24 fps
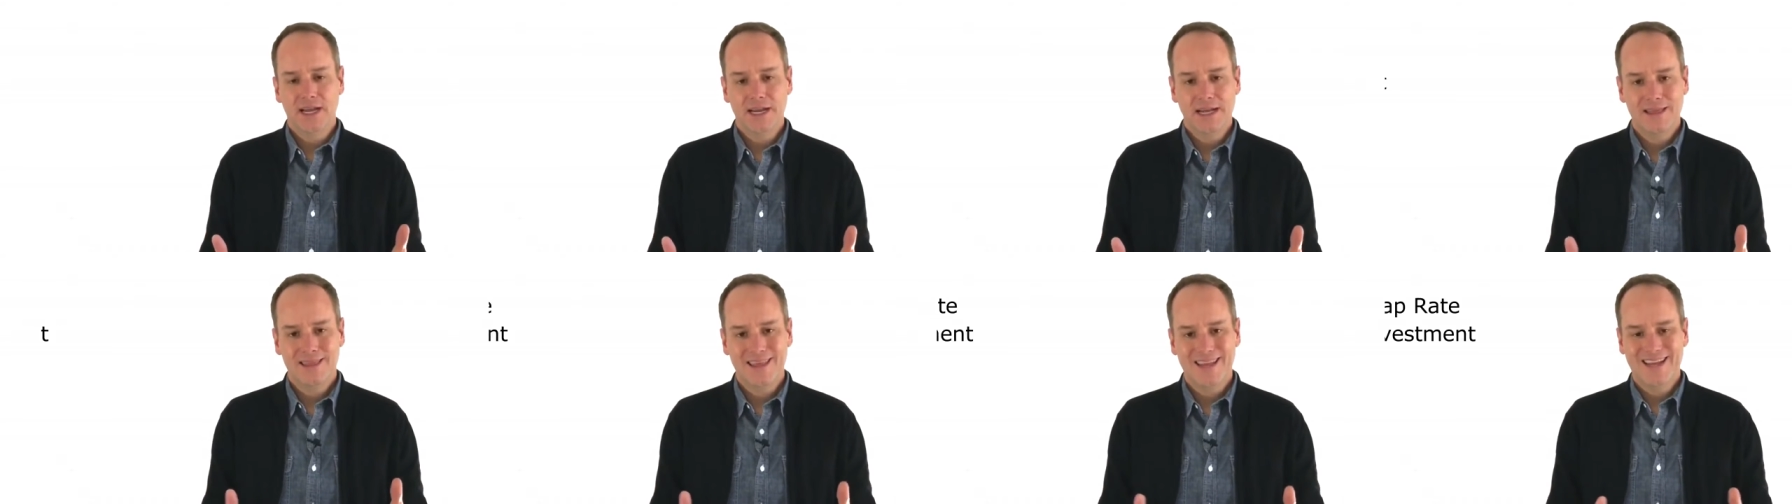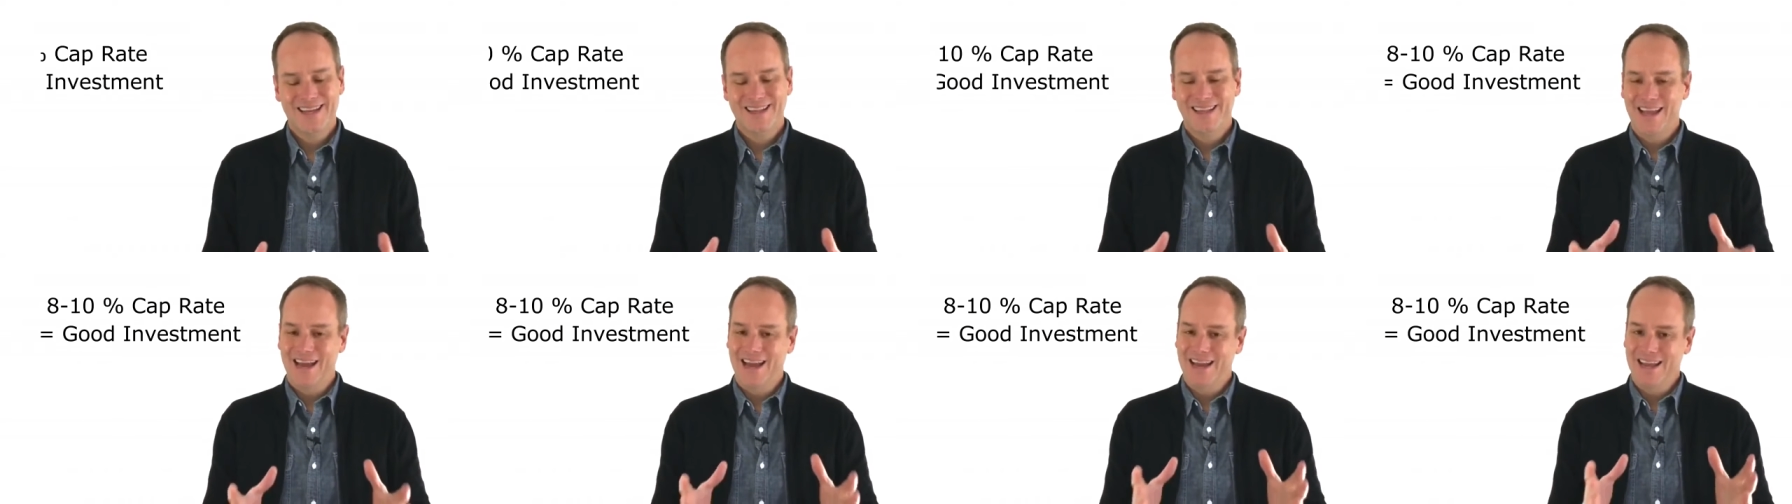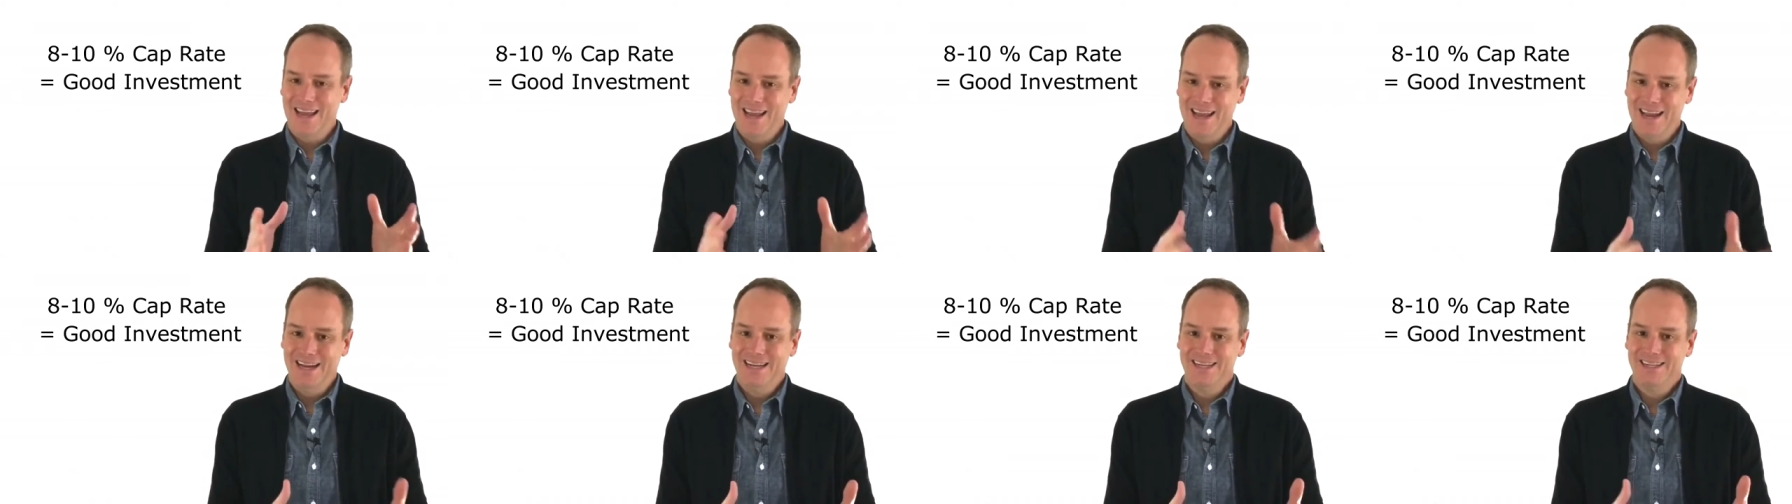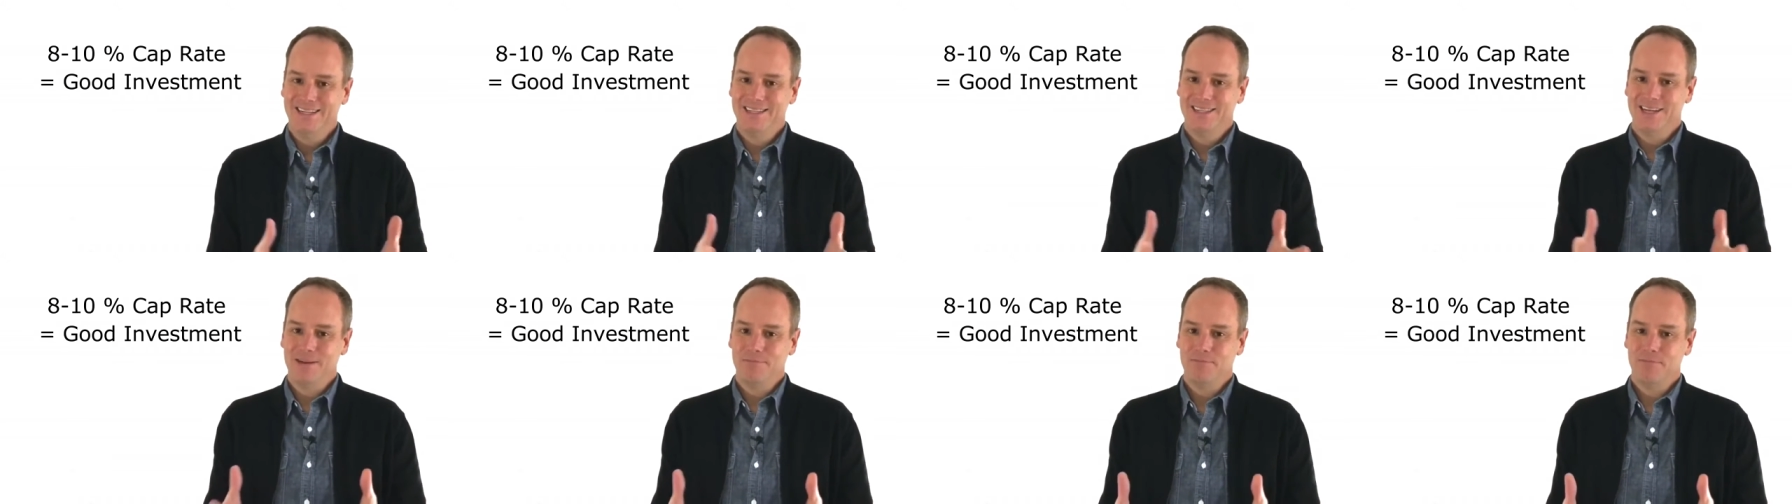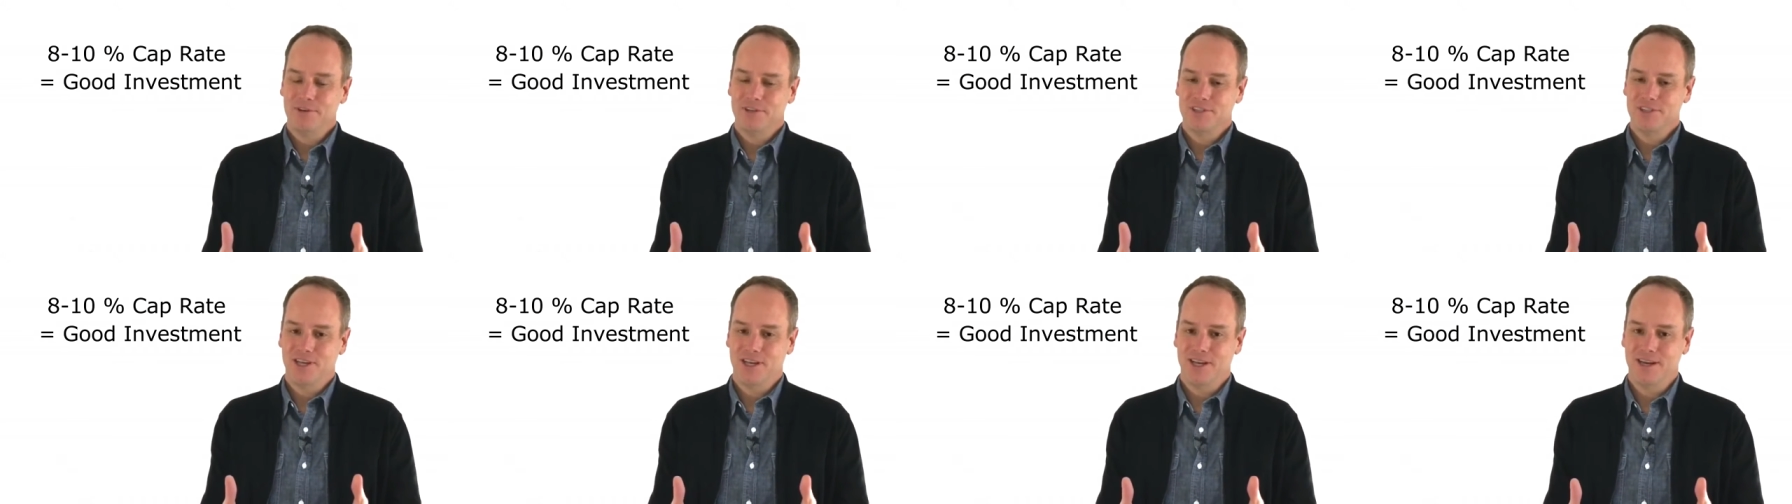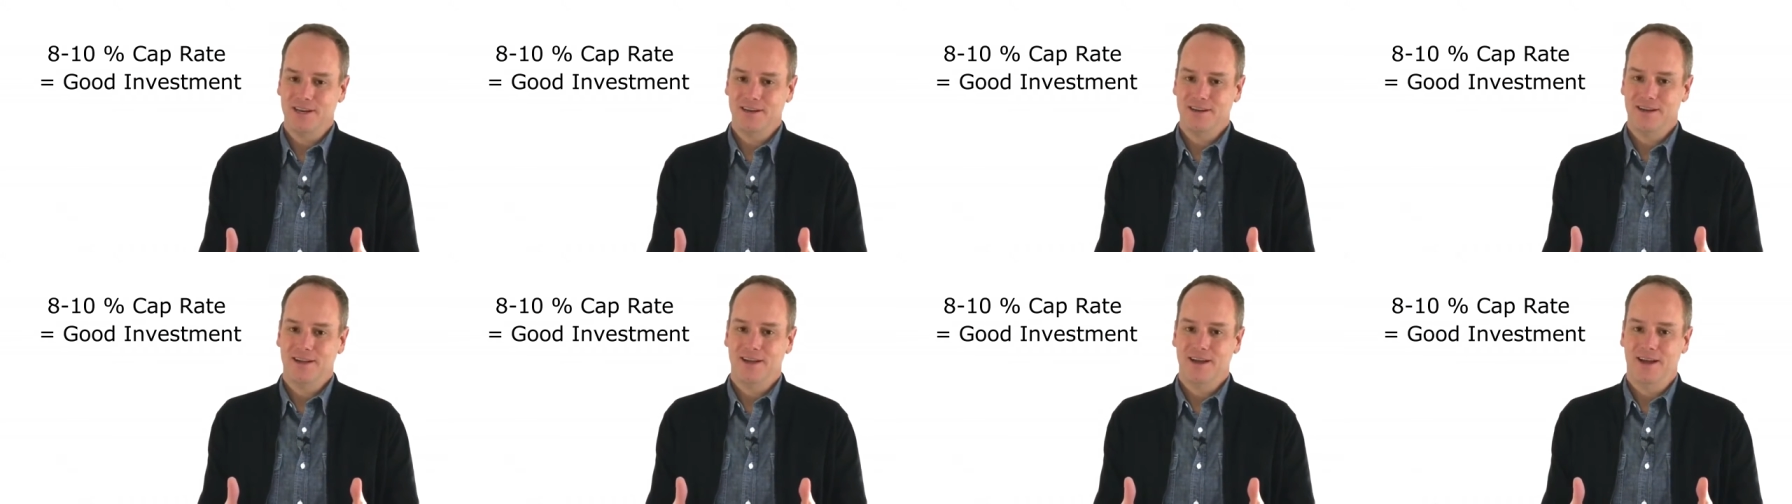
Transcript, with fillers: anything in that 8 to 10%